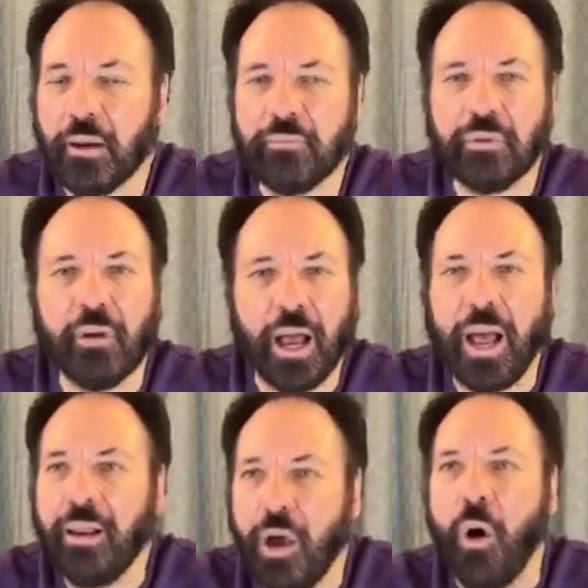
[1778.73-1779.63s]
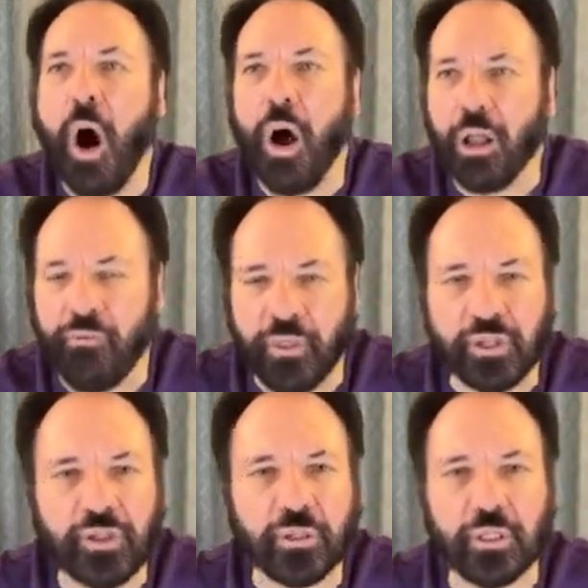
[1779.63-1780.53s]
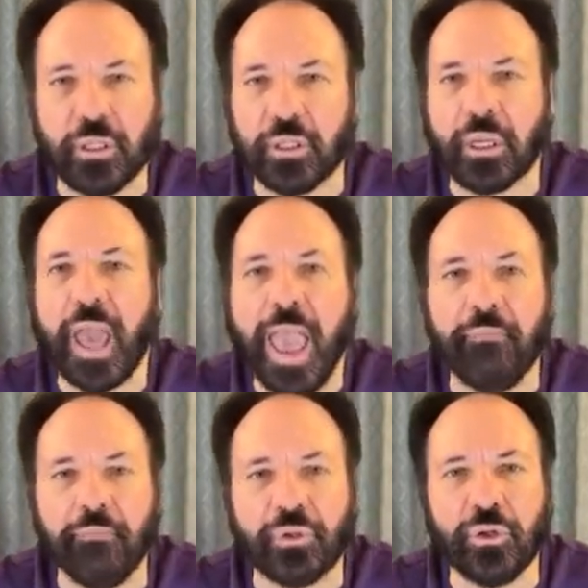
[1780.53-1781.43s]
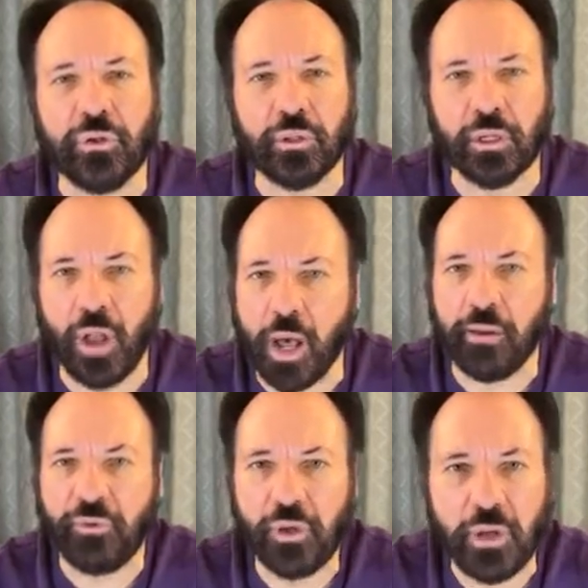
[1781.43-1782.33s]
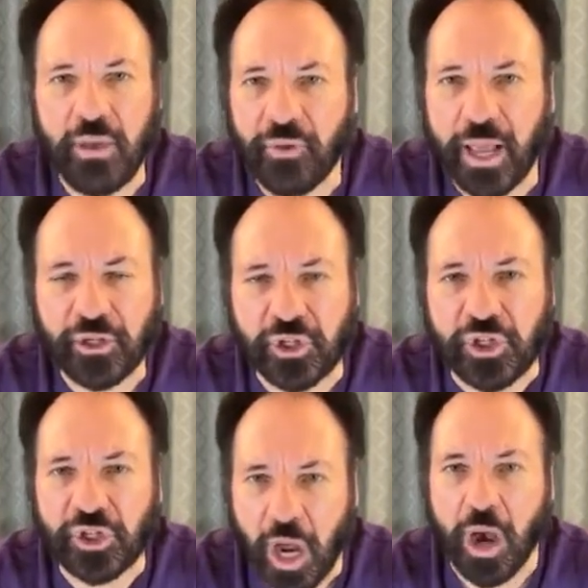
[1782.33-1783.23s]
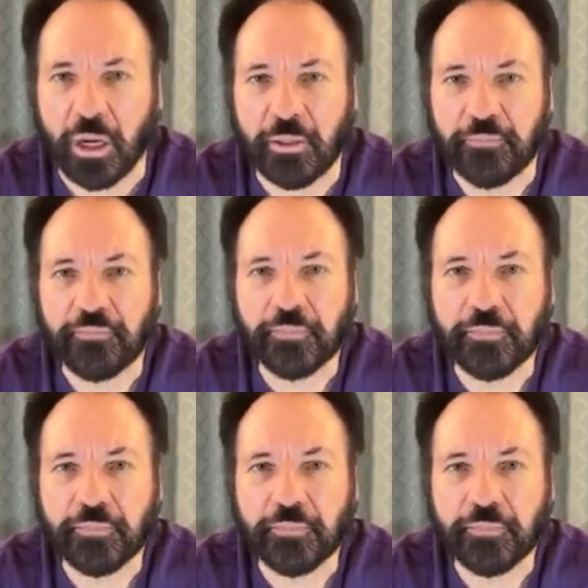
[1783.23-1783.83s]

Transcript: Uh, I know all of this came to a lot of you even as a shock.